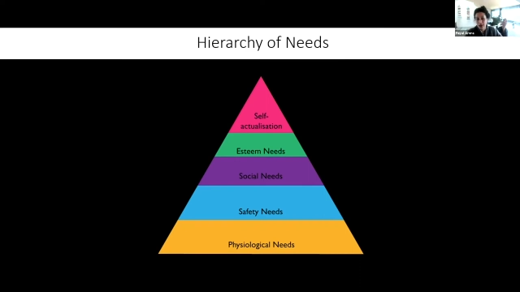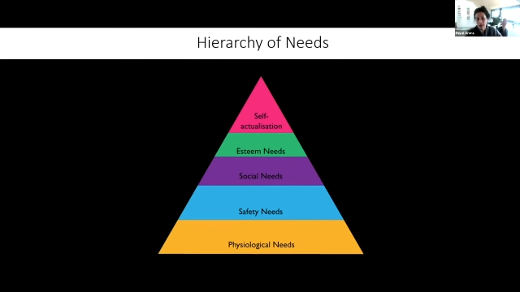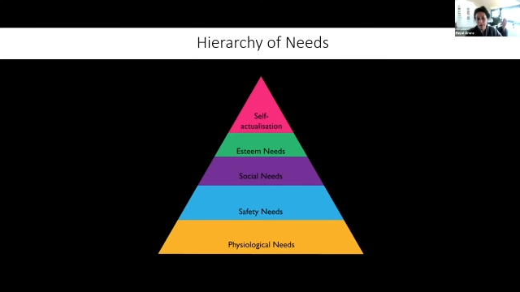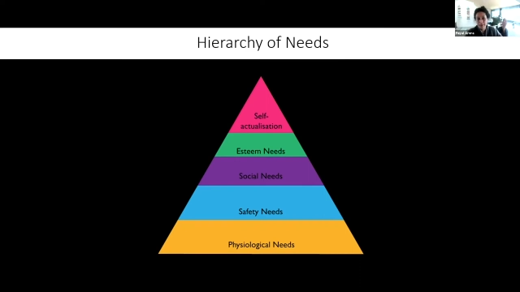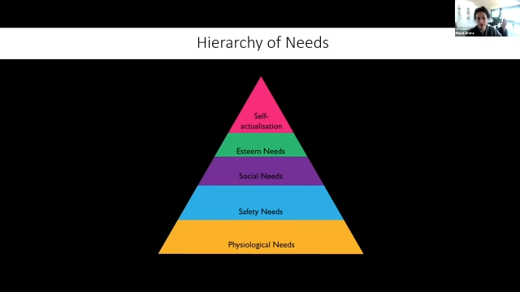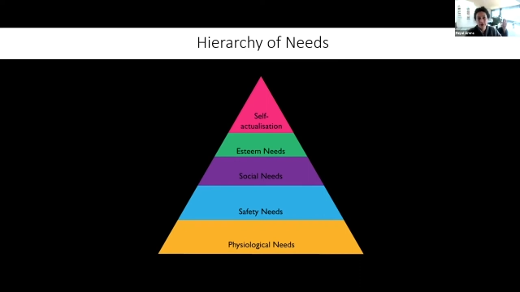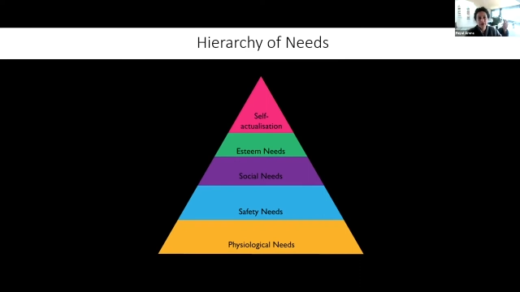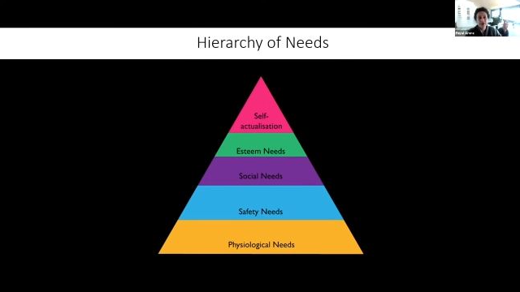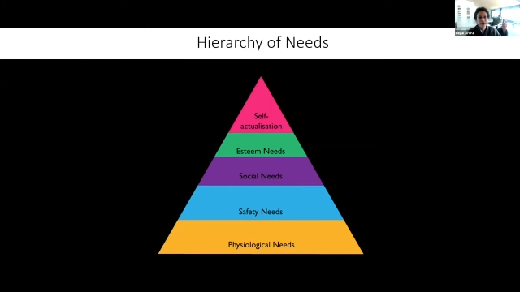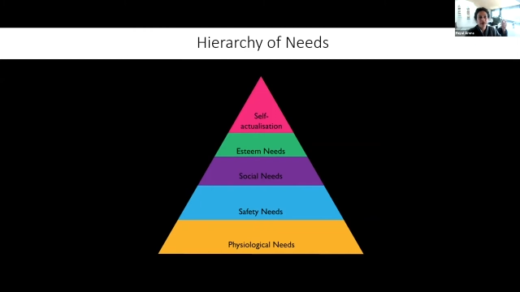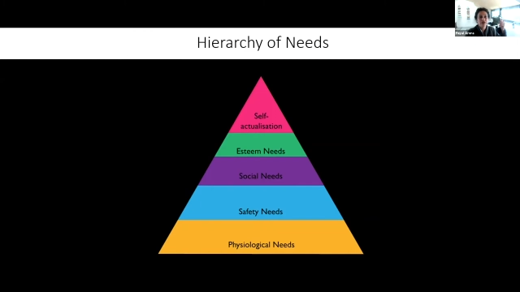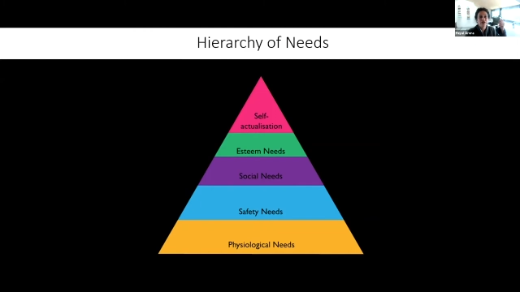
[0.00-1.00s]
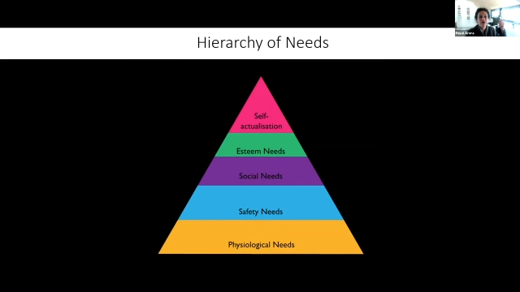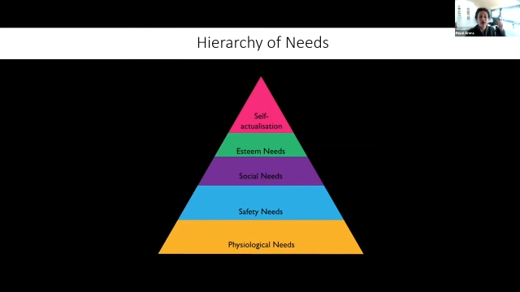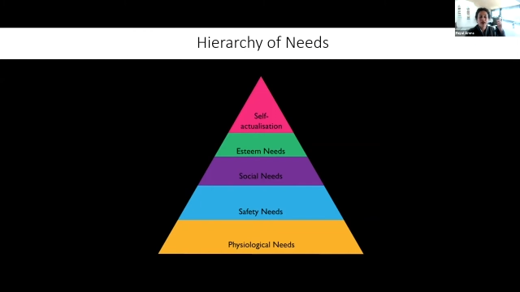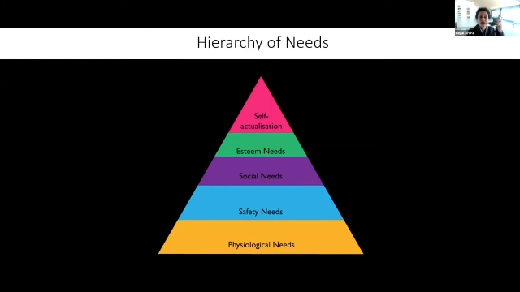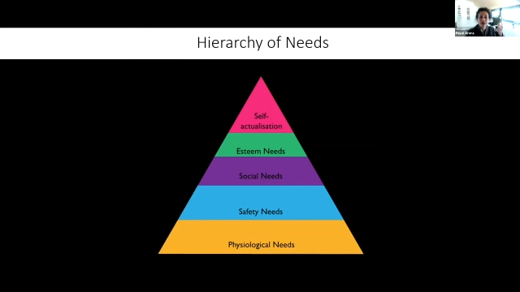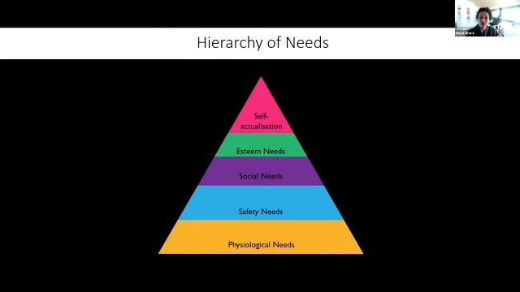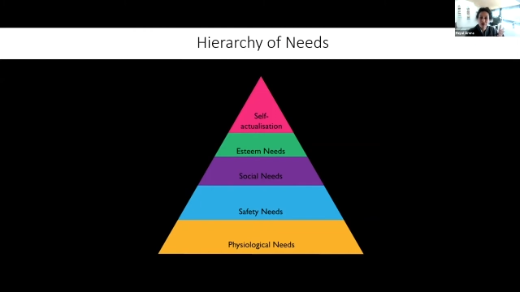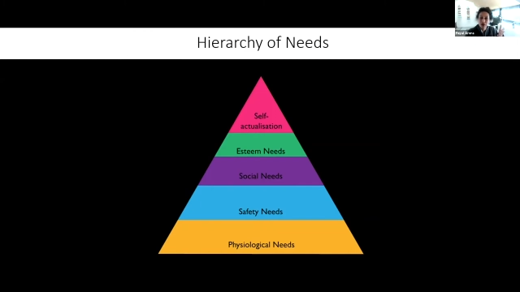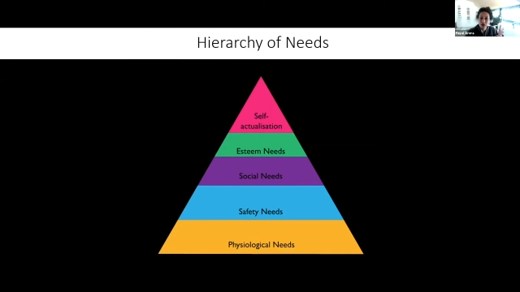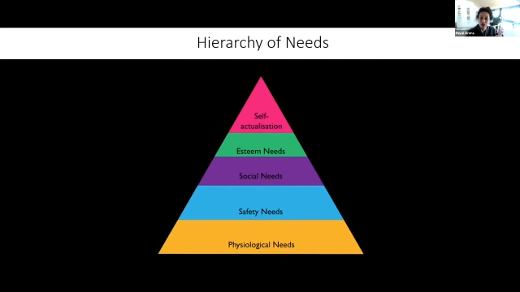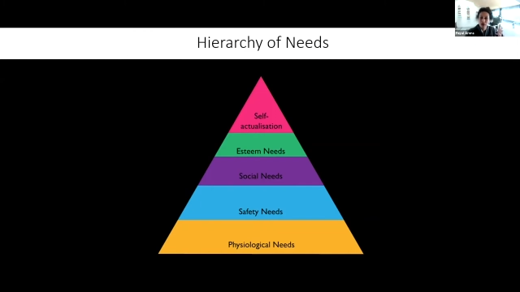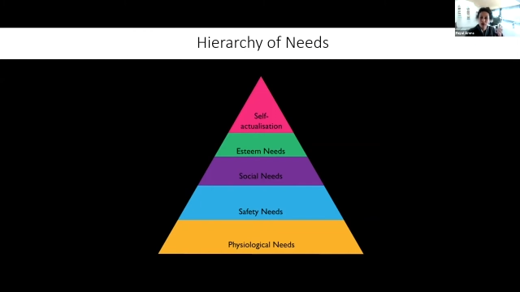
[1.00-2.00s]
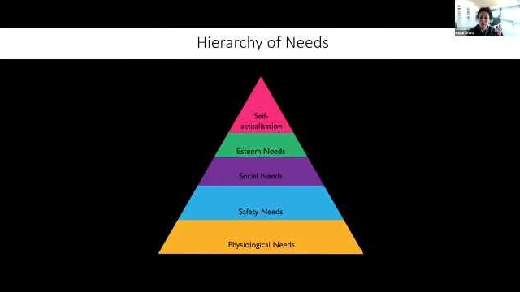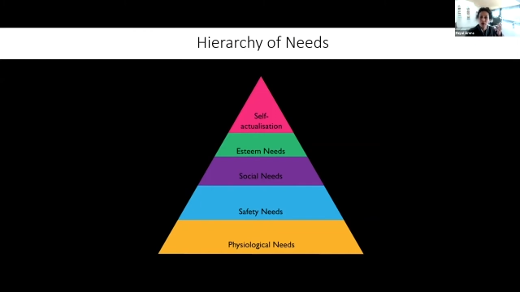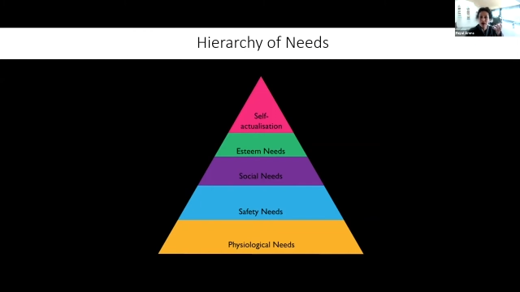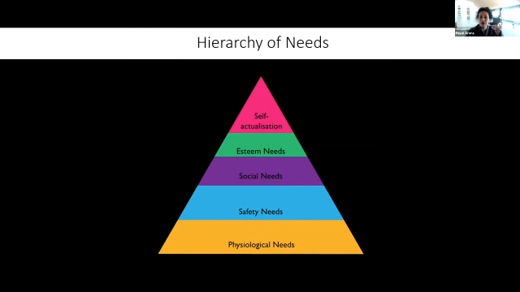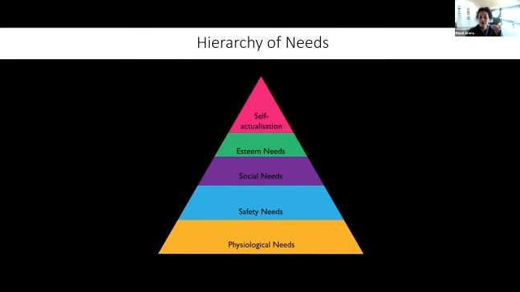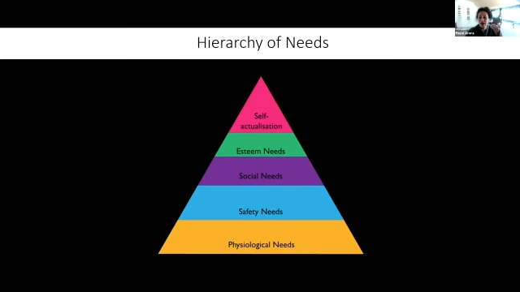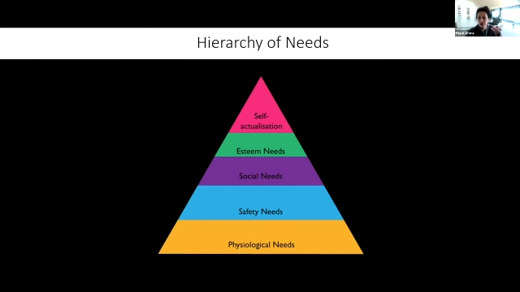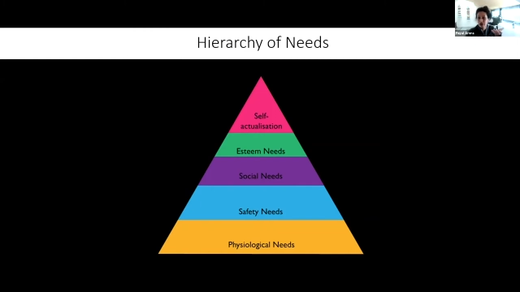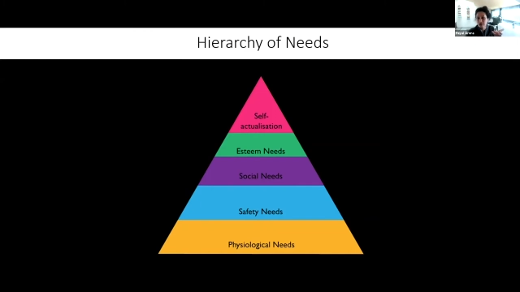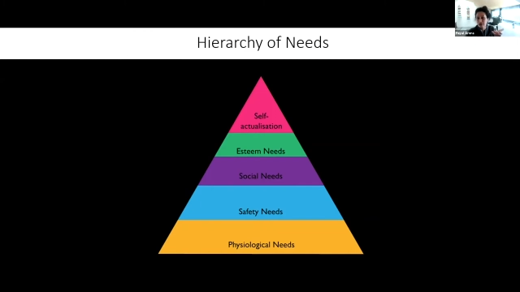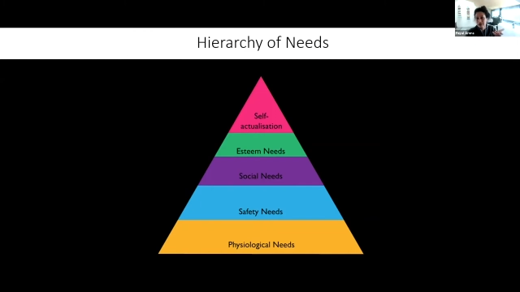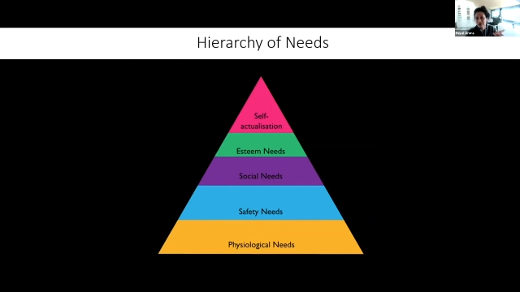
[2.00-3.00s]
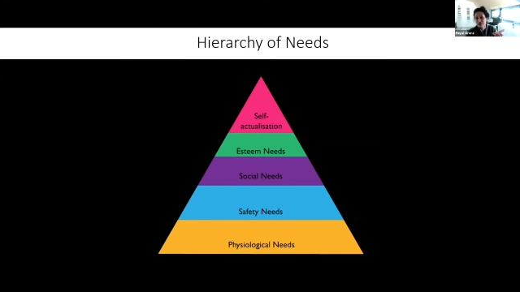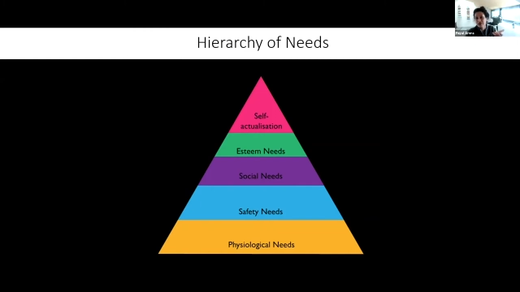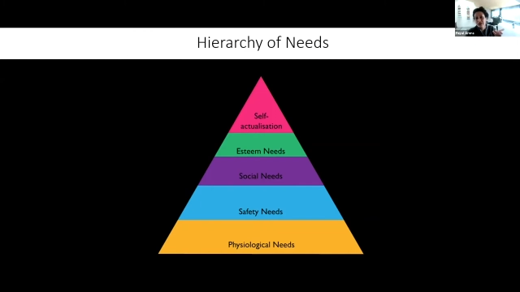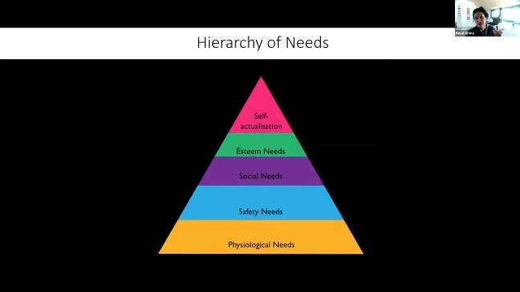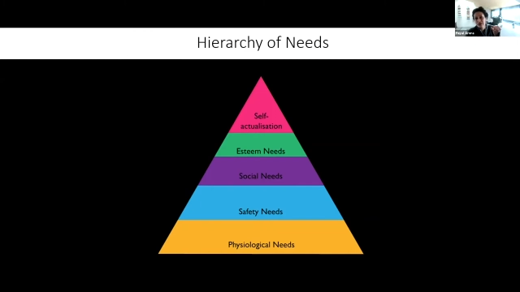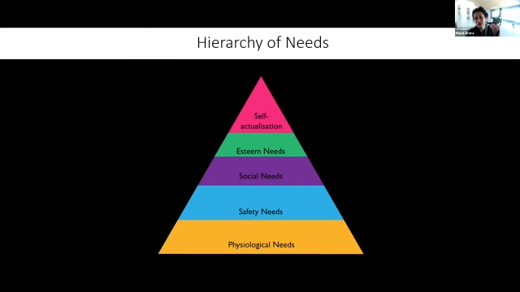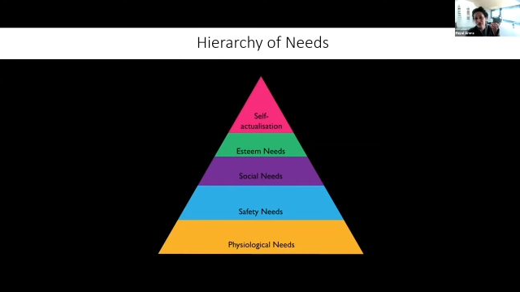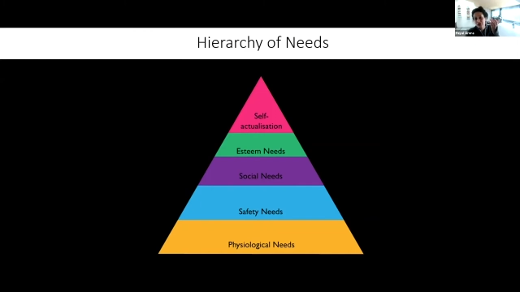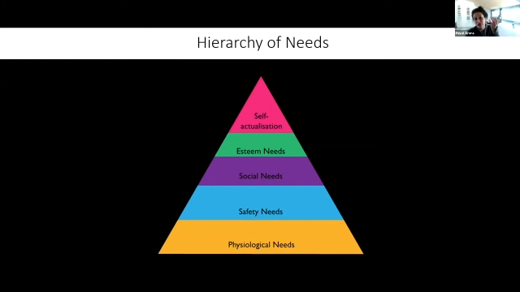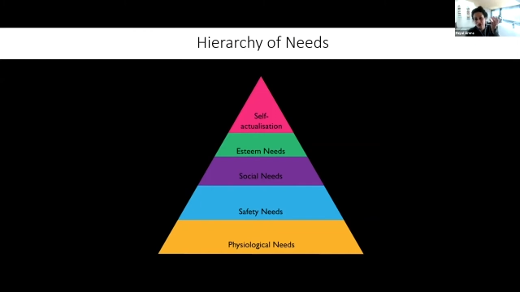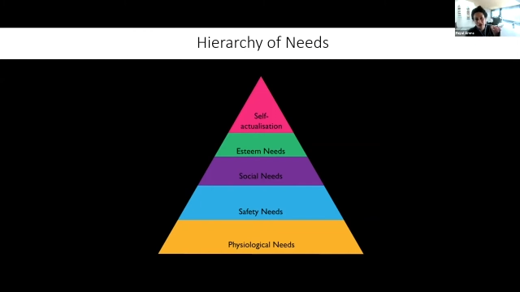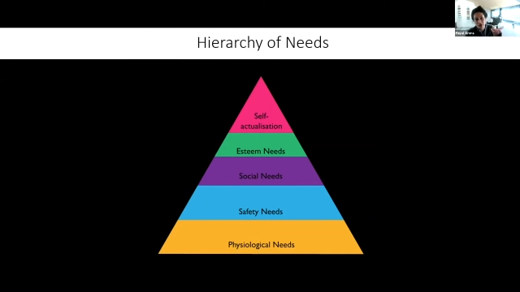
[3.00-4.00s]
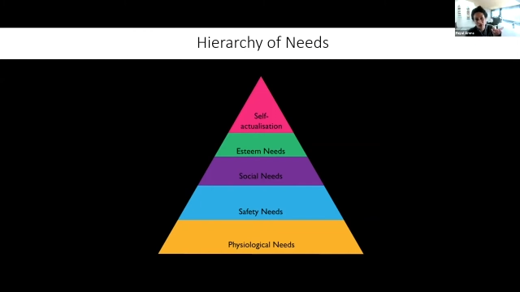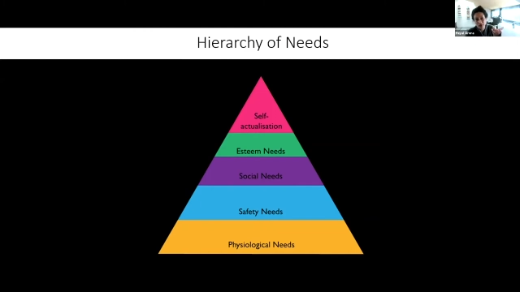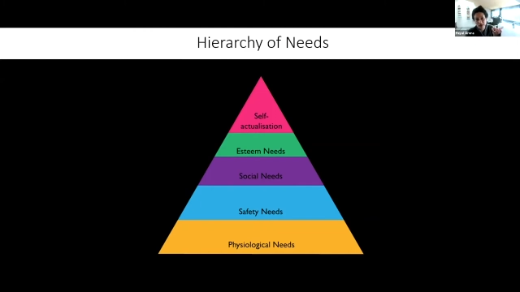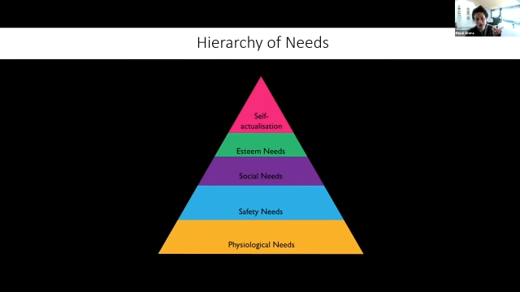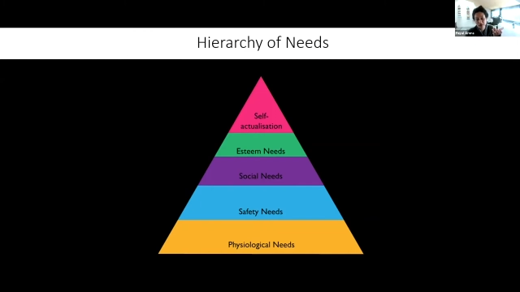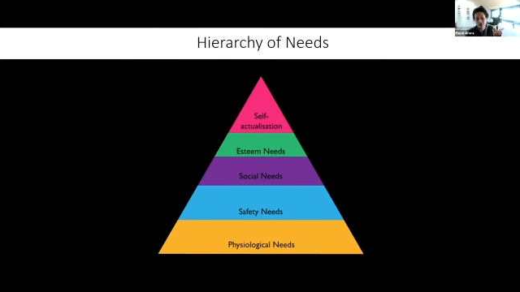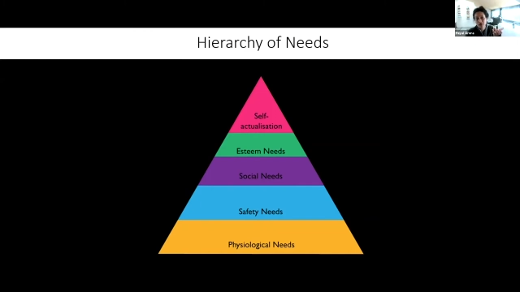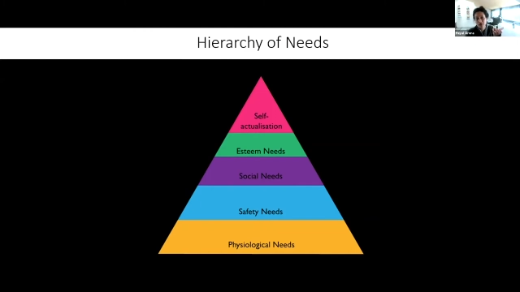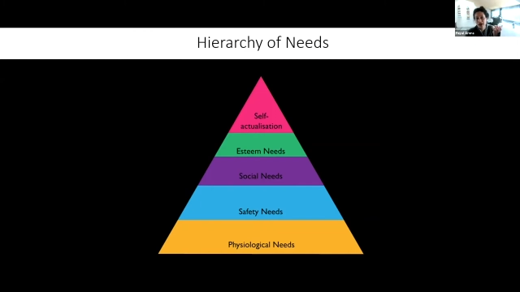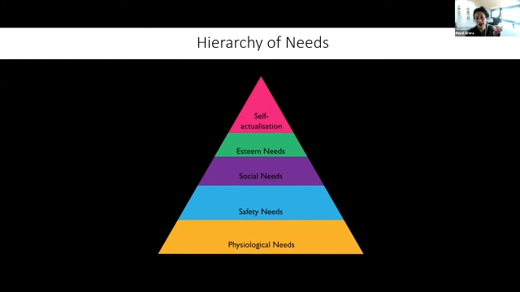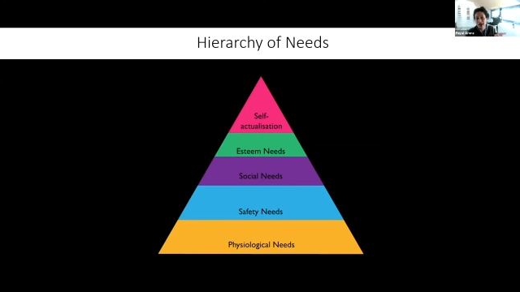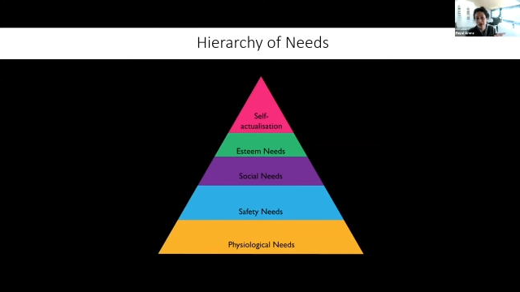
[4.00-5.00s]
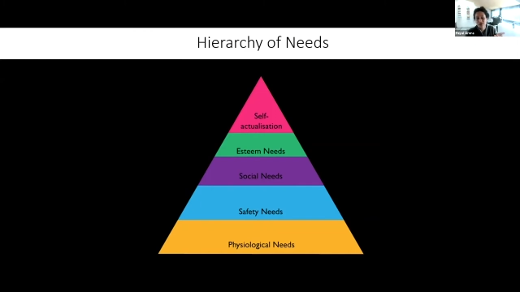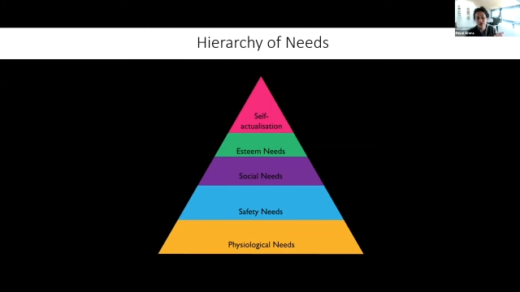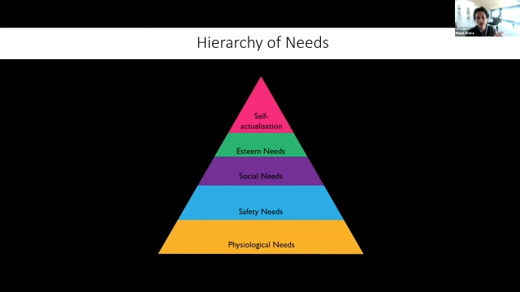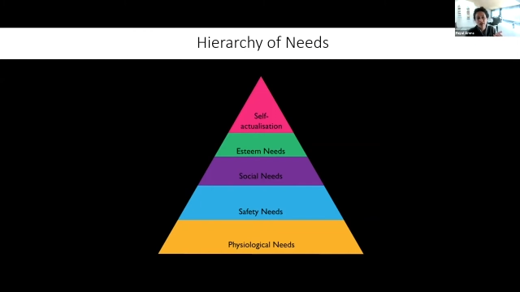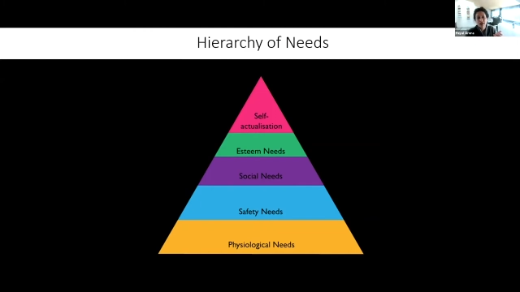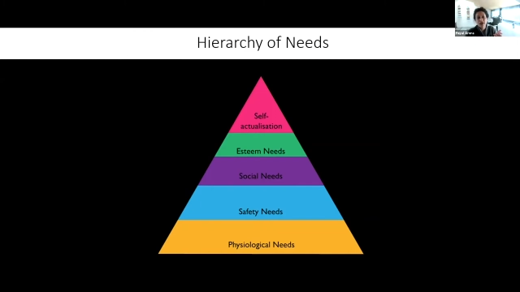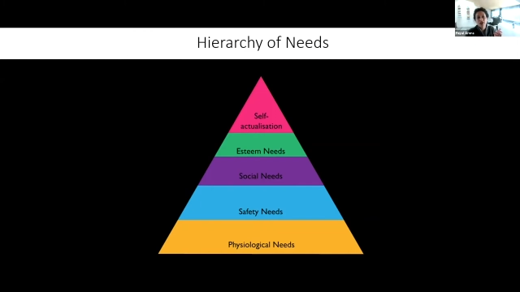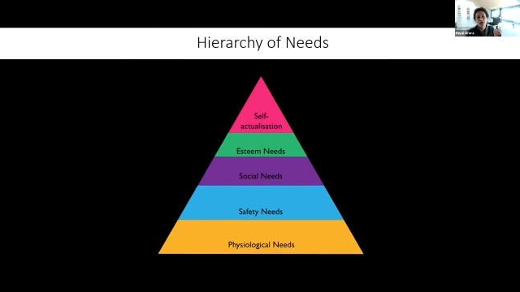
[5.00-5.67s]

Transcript: [unreadable: no face in view]